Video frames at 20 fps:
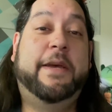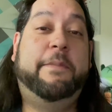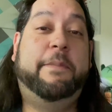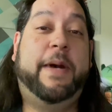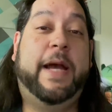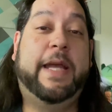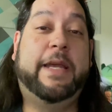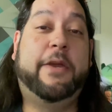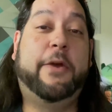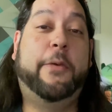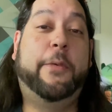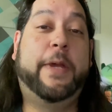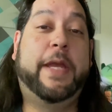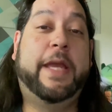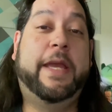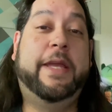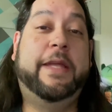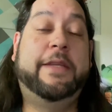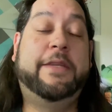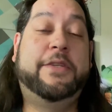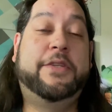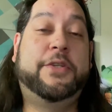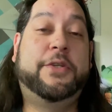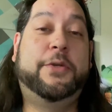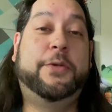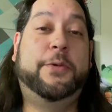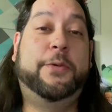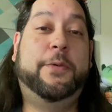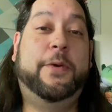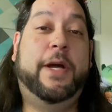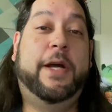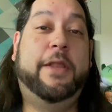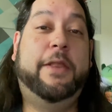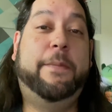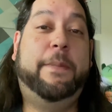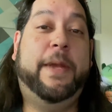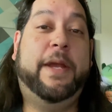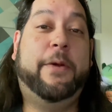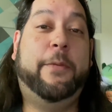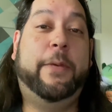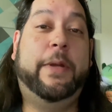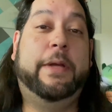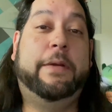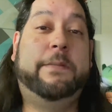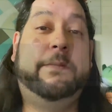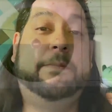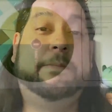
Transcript: by going into the picker wheel.